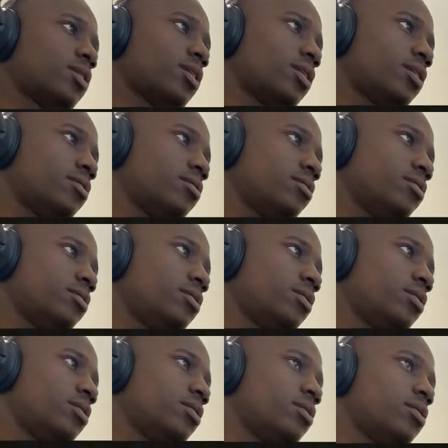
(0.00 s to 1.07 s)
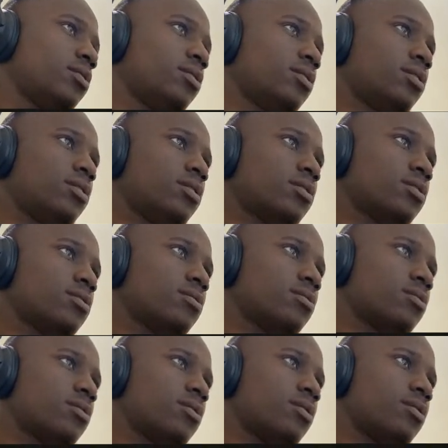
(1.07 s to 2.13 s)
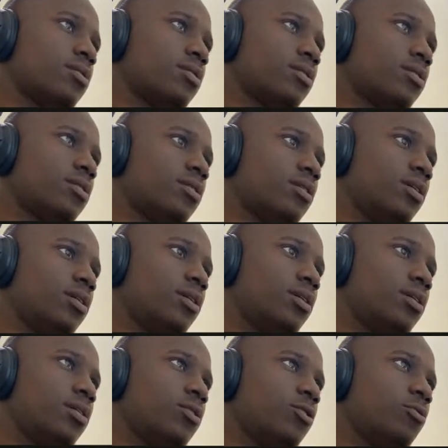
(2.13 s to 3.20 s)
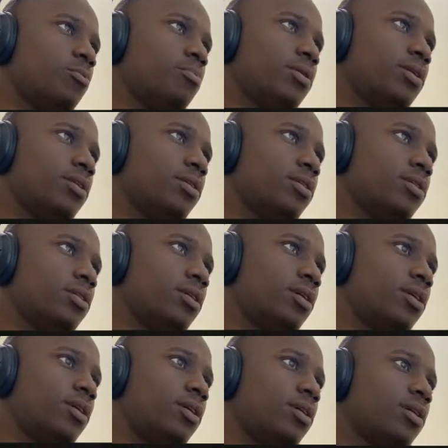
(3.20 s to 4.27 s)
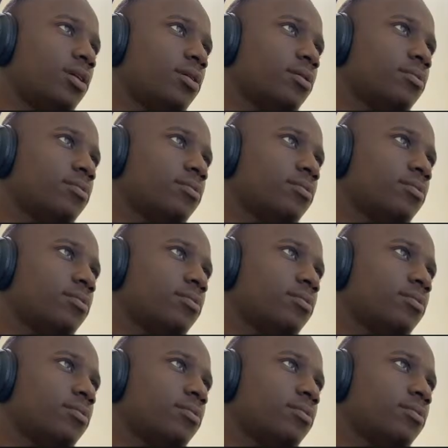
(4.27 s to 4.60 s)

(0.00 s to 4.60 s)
Okay, good. So then day opened here.